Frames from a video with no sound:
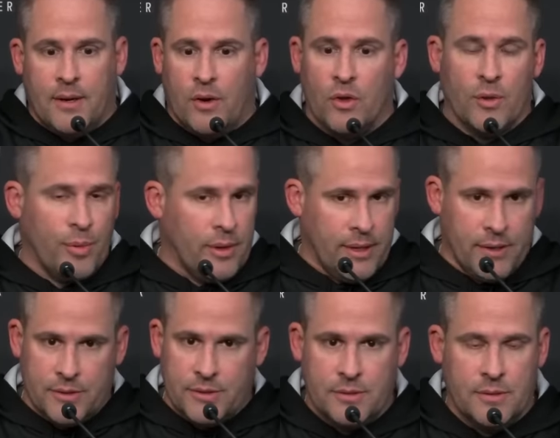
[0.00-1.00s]
all the
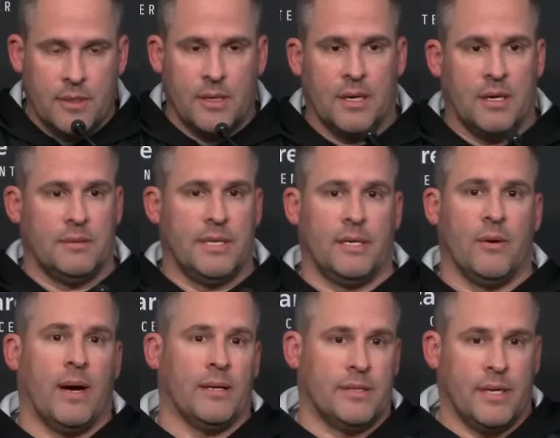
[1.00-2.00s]
players that
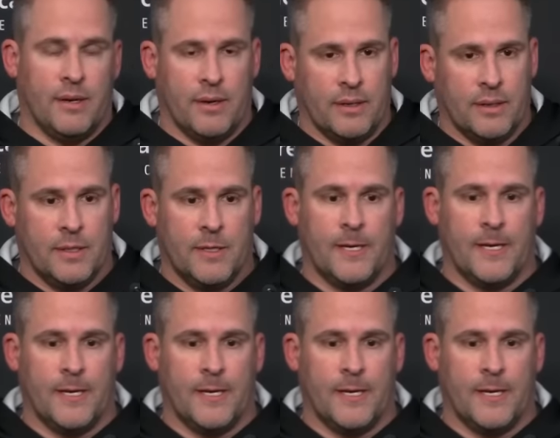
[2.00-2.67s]
go out there and